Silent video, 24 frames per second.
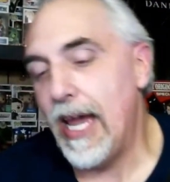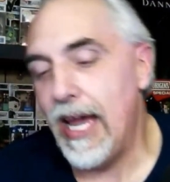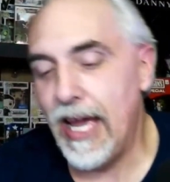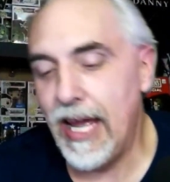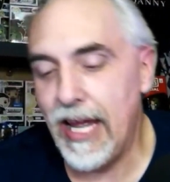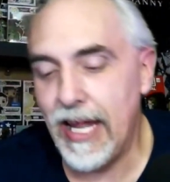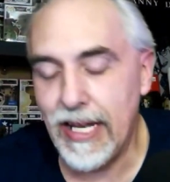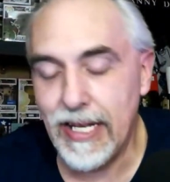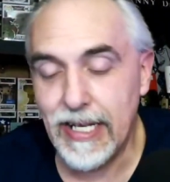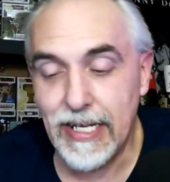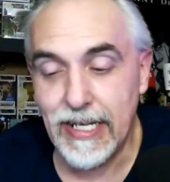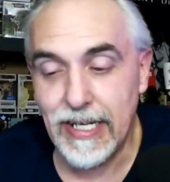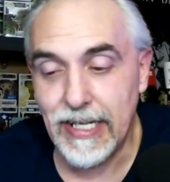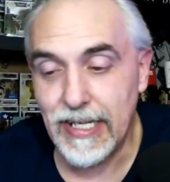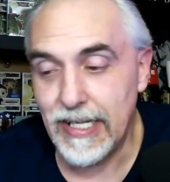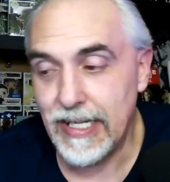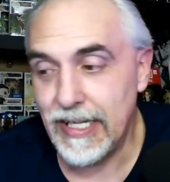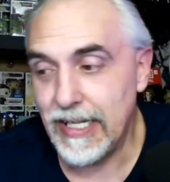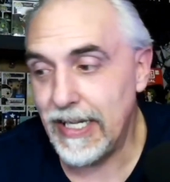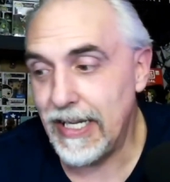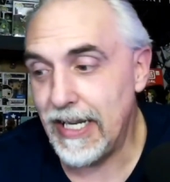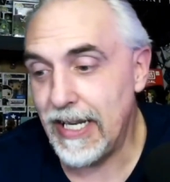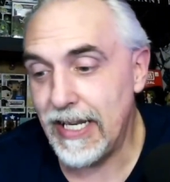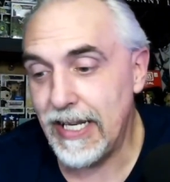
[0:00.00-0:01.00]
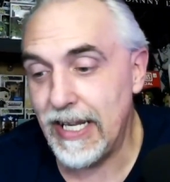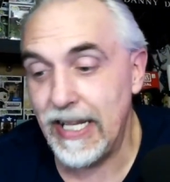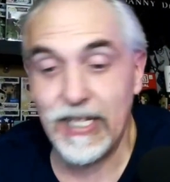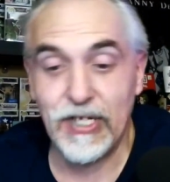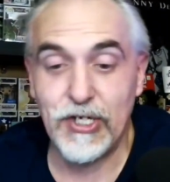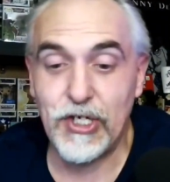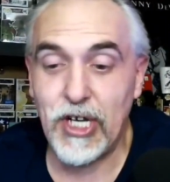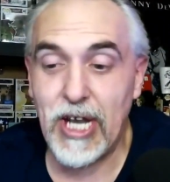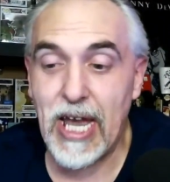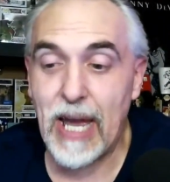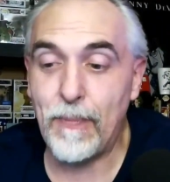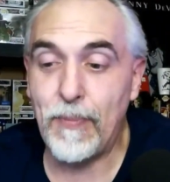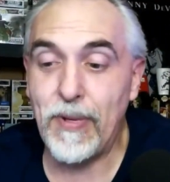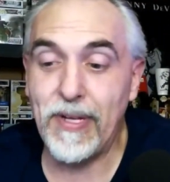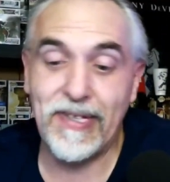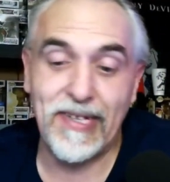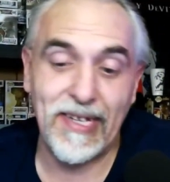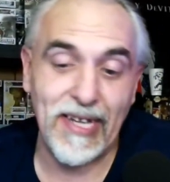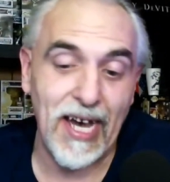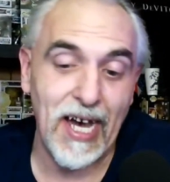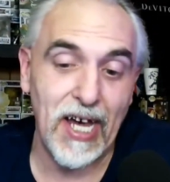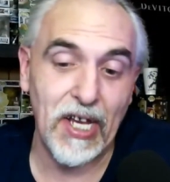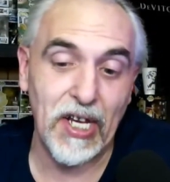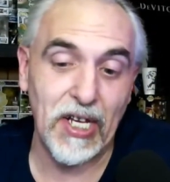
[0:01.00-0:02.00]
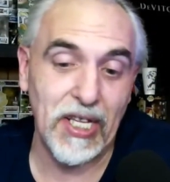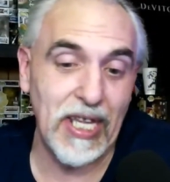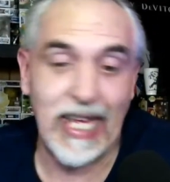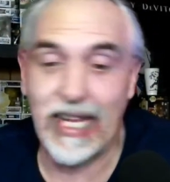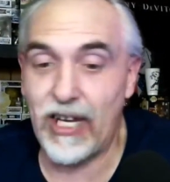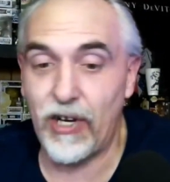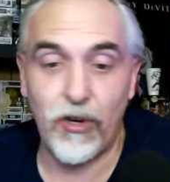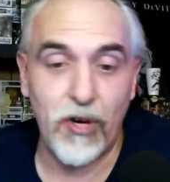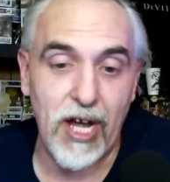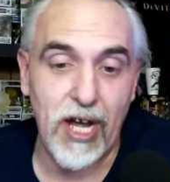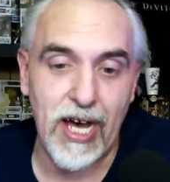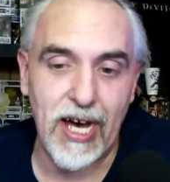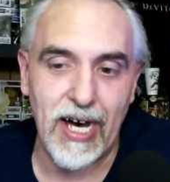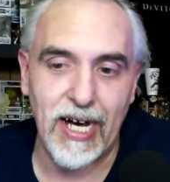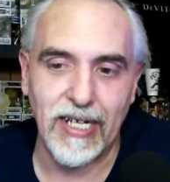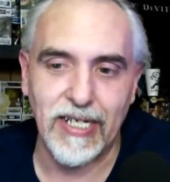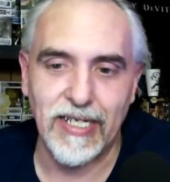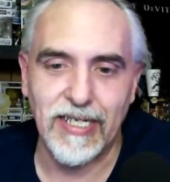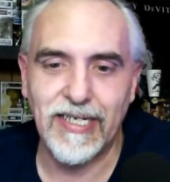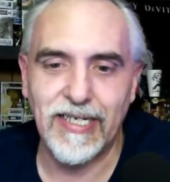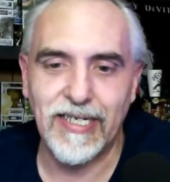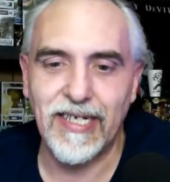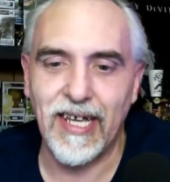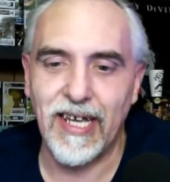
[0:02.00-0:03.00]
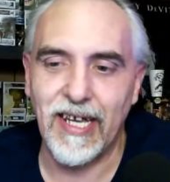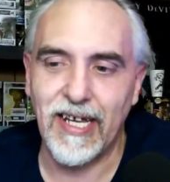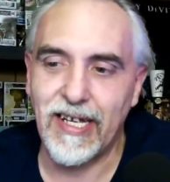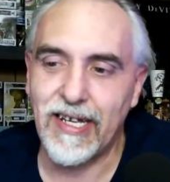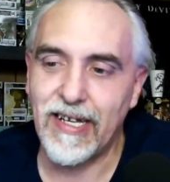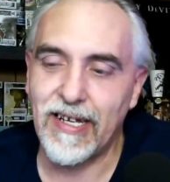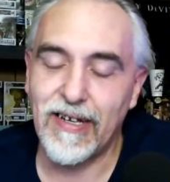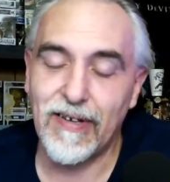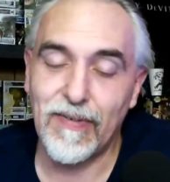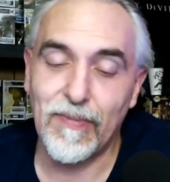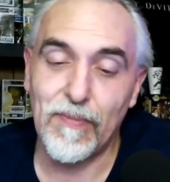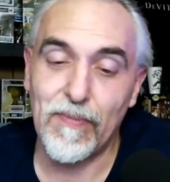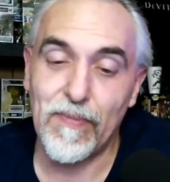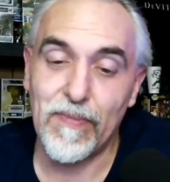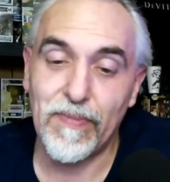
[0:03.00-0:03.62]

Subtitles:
and then she got pissy on later on. It's like,